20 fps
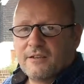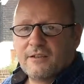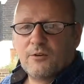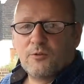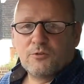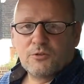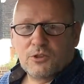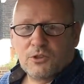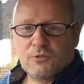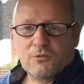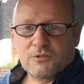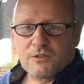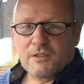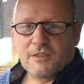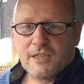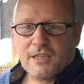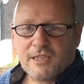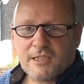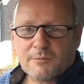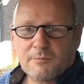All sorts
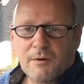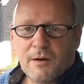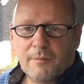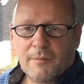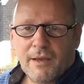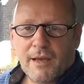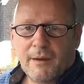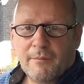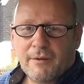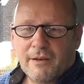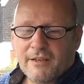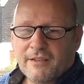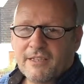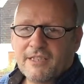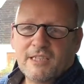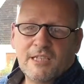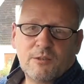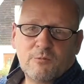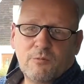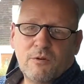of things might be happening, and
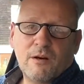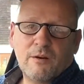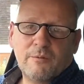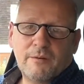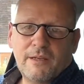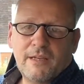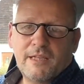this is why we